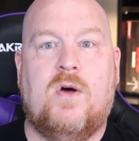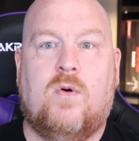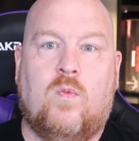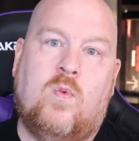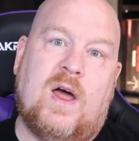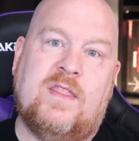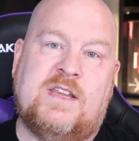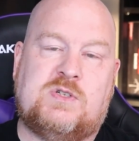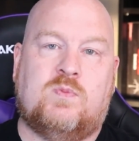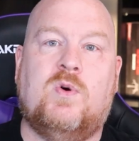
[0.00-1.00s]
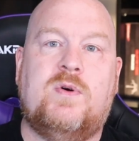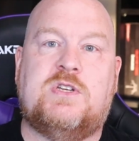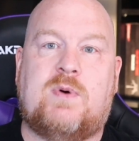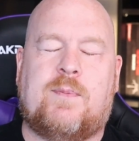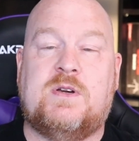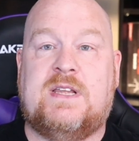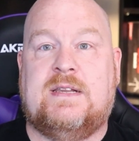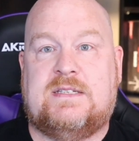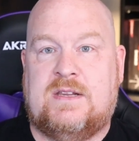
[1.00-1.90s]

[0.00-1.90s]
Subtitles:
what this ruins represents.